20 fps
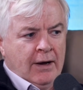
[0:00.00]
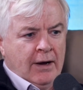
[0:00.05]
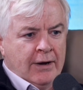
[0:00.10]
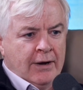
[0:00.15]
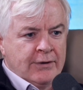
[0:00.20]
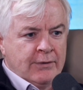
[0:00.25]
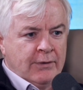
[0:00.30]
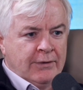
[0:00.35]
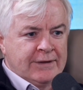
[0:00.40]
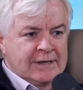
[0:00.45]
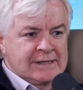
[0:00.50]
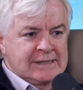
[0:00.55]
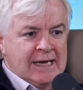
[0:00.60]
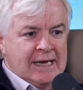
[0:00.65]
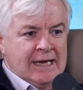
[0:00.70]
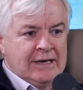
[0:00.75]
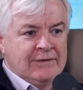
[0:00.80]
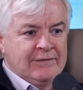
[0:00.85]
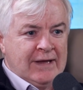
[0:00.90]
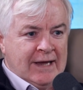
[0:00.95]
Are you on the
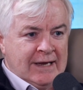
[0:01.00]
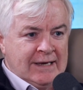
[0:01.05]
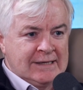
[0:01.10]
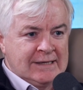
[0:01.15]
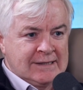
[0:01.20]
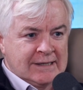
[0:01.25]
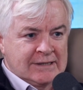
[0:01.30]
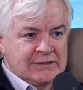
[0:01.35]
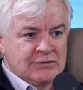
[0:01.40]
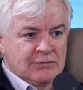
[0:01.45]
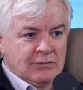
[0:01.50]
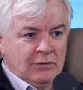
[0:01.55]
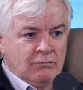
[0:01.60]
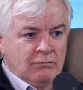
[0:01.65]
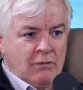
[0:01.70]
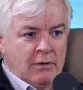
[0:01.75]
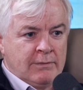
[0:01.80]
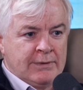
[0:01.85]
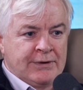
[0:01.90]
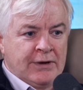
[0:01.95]
side of the 86 year
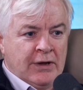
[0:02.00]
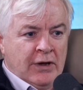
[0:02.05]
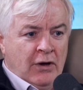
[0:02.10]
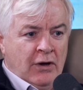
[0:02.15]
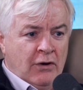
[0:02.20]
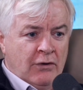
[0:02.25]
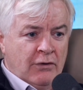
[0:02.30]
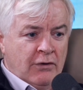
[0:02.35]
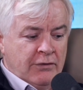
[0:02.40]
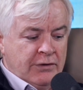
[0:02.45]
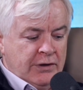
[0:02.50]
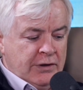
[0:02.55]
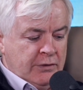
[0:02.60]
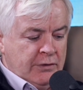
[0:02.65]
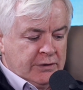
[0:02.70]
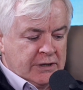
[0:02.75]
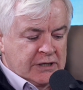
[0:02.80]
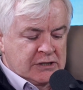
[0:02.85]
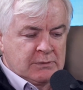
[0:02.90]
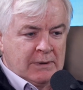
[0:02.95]
old woman, or are you
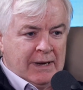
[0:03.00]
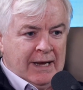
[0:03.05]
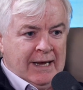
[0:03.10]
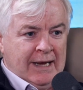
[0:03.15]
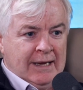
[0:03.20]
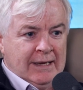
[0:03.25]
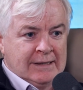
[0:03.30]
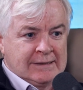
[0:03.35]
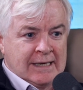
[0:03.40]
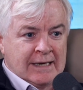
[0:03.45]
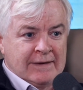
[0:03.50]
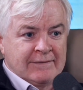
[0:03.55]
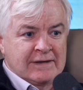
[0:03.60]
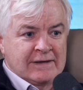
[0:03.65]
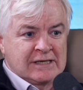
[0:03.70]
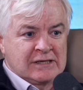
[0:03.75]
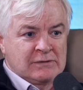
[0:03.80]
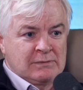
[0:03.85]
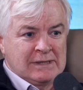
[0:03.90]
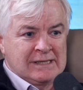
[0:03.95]
on the side of
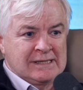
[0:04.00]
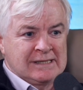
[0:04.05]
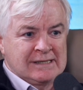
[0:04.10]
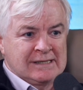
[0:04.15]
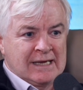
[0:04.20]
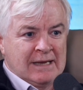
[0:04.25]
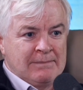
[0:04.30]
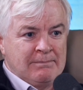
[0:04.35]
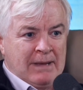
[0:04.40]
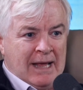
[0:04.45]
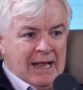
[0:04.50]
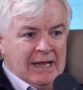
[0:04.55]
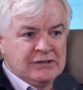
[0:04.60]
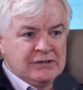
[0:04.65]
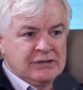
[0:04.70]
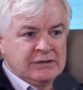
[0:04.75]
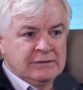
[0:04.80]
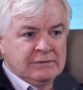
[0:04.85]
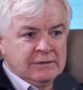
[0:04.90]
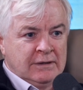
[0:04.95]
the Swiss and
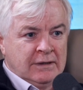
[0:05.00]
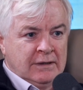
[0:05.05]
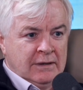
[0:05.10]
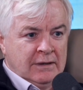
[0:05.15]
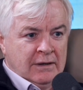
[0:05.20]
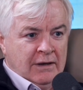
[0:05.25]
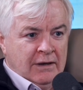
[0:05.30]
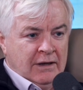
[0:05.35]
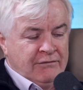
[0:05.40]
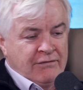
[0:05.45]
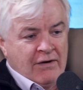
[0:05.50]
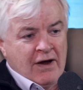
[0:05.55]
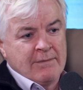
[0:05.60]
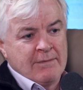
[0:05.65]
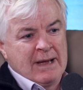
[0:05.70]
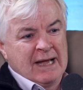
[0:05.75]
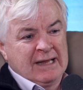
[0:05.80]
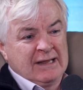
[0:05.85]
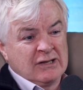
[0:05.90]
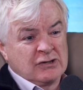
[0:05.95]
Belgian
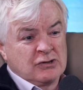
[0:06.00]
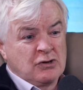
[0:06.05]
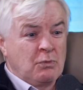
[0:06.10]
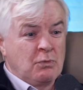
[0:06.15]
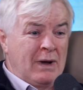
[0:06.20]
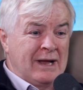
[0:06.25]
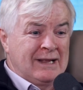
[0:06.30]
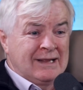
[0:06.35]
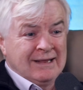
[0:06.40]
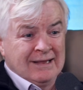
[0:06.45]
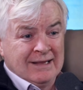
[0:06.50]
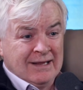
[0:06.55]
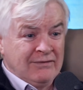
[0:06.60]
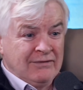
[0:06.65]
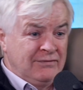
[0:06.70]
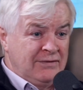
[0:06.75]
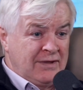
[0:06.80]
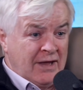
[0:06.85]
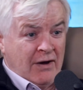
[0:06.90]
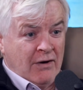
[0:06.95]
environmentalists who went and
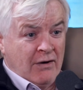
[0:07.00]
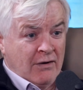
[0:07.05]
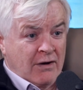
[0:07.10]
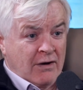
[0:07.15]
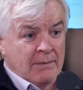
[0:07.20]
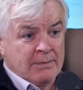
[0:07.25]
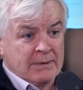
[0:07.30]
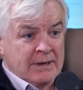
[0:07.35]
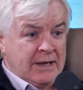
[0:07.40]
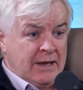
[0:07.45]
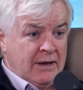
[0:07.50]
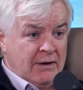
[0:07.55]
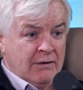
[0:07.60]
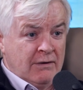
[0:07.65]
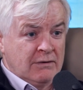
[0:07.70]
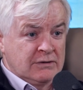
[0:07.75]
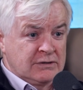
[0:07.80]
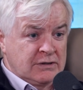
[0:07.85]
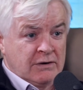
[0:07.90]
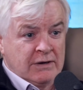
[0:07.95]
lived there a couple of
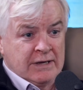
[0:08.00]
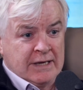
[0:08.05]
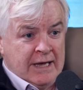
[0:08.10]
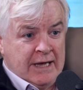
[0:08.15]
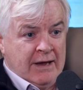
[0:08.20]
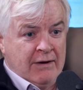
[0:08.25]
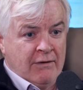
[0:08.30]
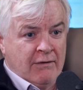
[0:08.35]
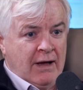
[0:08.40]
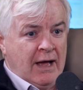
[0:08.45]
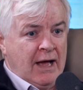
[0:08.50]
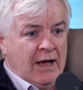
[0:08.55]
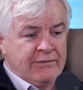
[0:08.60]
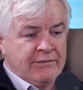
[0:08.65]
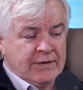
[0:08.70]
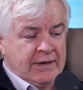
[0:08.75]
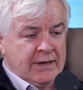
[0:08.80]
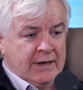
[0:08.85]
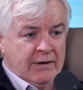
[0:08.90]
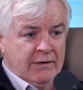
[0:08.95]
years or a year,
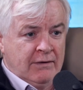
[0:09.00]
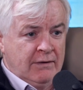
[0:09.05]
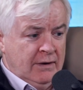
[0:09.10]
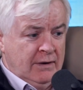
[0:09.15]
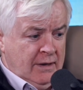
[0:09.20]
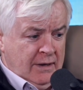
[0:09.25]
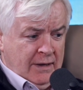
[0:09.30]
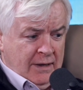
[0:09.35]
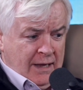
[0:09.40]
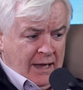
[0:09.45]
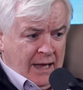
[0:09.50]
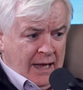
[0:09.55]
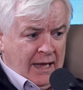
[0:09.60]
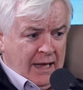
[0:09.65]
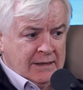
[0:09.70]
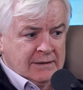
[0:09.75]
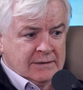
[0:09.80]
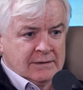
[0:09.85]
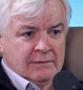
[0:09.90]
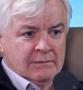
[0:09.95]
half a year,
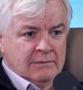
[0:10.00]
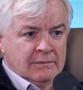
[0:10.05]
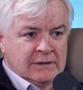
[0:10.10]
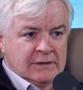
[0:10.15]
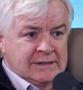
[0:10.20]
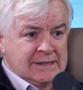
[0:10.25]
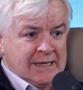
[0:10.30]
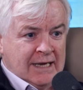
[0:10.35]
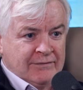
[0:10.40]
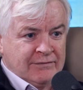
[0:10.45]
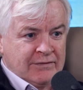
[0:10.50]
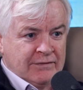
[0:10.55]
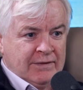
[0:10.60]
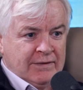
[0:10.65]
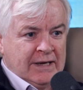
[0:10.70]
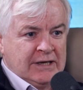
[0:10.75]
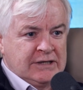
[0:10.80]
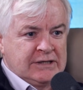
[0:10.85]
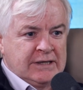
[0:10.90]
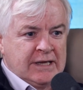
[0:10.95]
and saved the
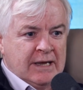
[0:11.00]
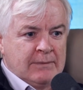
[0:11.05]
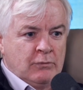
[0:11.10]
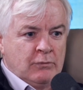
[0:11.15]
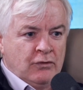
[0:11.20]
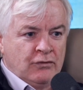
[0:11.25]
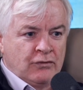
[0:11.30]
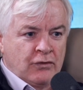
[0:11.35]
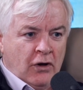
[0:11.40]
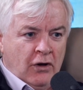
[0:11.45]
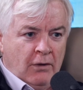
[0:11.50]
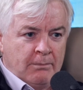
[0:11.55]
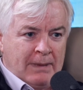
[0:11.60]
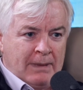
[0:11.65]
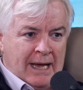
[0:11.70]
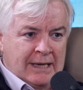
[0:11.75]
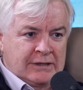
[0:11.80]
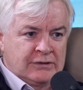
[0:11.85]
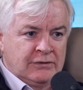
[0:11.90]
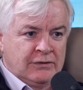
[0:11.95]
village and then moved
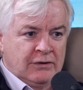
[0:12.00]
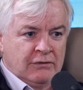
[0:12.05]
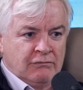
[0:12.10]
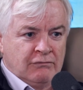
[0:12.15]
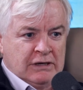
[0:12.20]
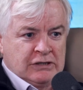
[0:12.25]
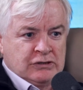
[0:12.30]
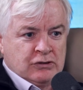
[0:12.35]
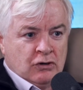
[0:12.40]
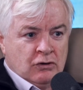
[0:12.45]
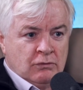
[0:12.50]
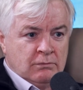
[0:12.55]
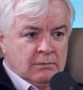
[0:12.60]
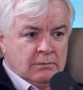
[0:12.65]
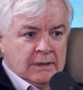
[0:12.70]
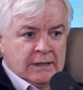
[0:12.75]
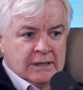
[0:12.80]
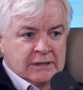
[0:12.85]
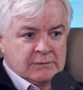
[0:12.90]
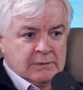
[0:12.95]
back to their rich
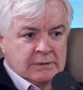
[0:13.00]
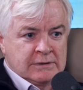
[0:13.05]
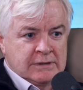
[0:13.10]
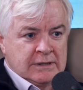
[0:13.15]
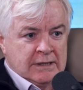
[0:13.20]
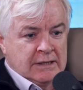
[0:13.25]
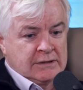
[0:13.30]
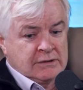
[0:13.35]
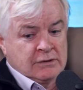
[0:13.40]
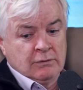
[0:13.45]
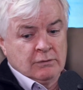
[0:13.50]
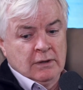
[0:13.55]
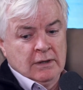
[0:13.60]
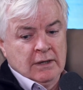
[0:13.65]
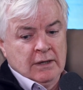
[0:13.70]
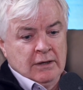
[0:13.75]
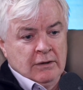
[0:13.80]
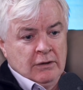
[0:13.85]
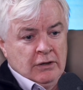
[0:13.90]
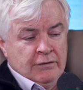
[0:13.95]
home in Switzerland? Mm -hmm.
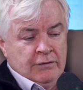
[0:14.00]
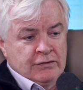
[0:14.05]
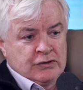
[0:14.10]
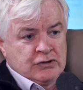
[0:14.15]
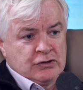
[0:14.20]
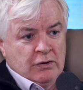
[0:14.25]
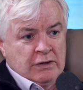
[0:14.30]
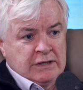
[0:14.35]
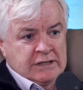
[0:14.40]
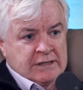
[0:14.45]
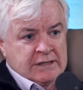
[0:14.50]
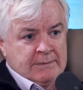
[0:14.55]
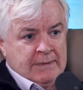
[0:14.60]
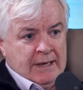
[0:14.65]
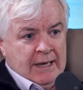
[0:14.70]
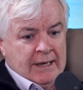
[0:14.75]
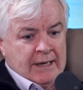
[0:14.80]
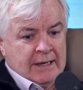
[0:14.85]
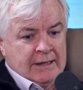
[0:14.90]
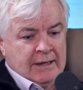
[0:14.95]
So you have a choice to
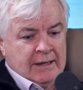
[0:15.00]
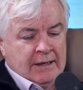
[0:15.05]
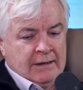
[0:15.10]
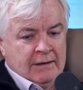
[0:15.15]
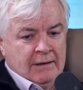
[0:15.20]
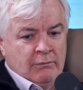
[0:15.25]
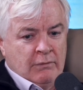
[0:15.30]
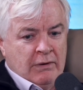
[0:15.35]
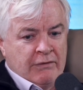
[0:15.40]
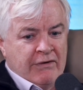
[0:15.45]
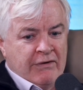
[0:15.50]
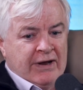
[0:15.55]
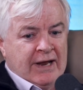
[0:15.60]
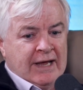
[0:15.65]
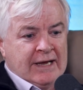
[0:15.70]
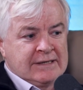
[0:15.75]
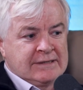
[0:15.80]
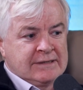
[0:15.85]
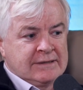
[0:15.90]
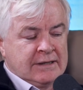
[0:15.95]
make. And we
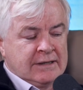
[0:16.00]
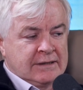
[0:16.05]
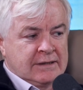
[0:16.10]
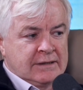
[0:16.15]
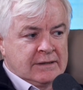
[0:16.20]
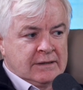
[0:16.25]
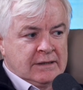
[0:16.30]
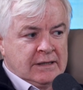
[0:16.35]
realized that